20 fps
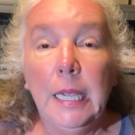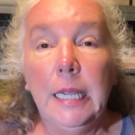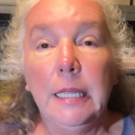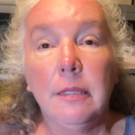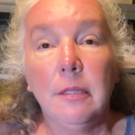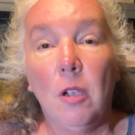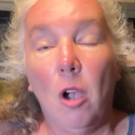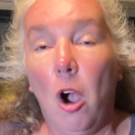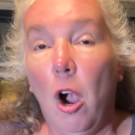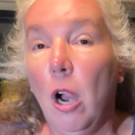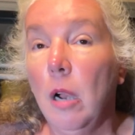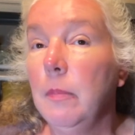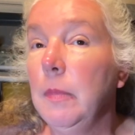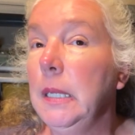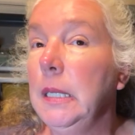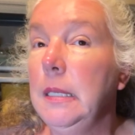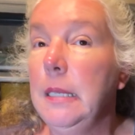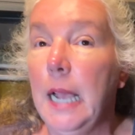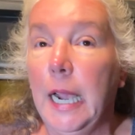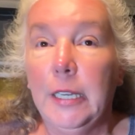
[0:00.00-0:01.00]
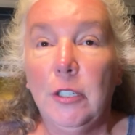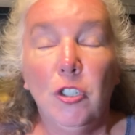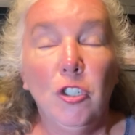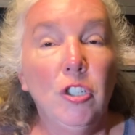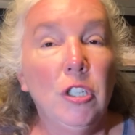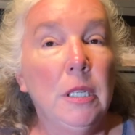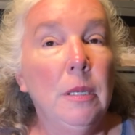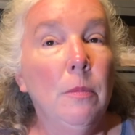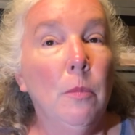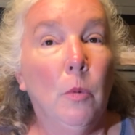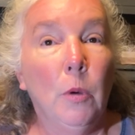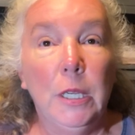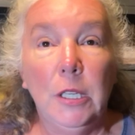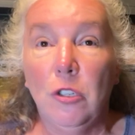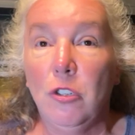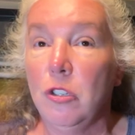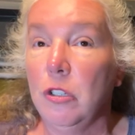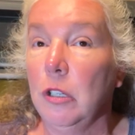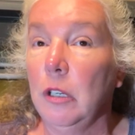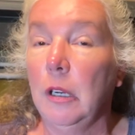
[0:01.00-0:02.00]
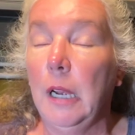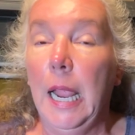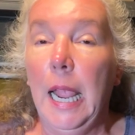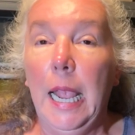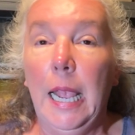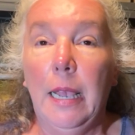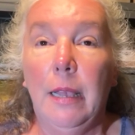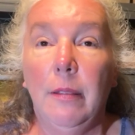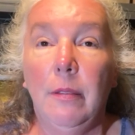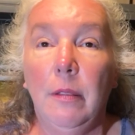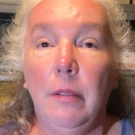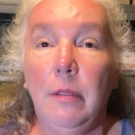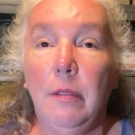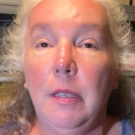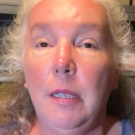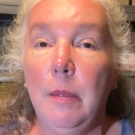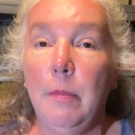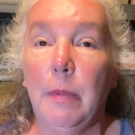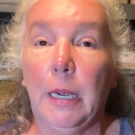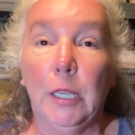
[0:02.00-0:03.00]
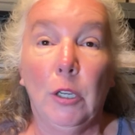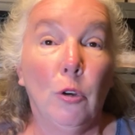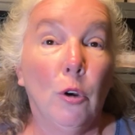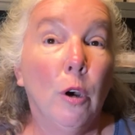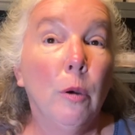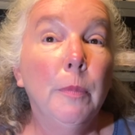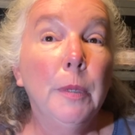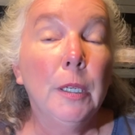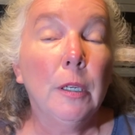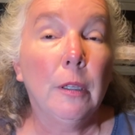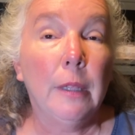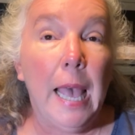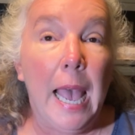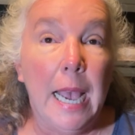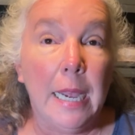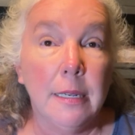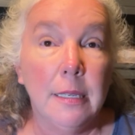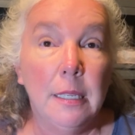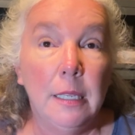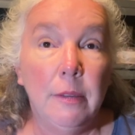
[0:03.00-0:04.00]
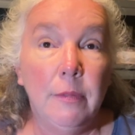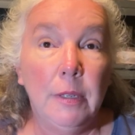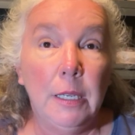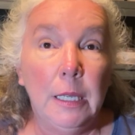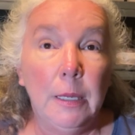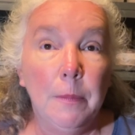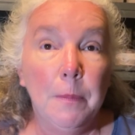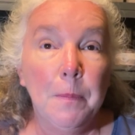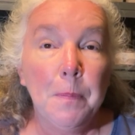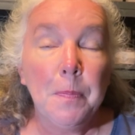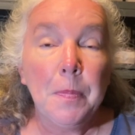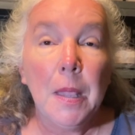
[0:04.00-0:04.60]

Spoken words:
It's carbon, nitrogen, moisture, and the microbial activity.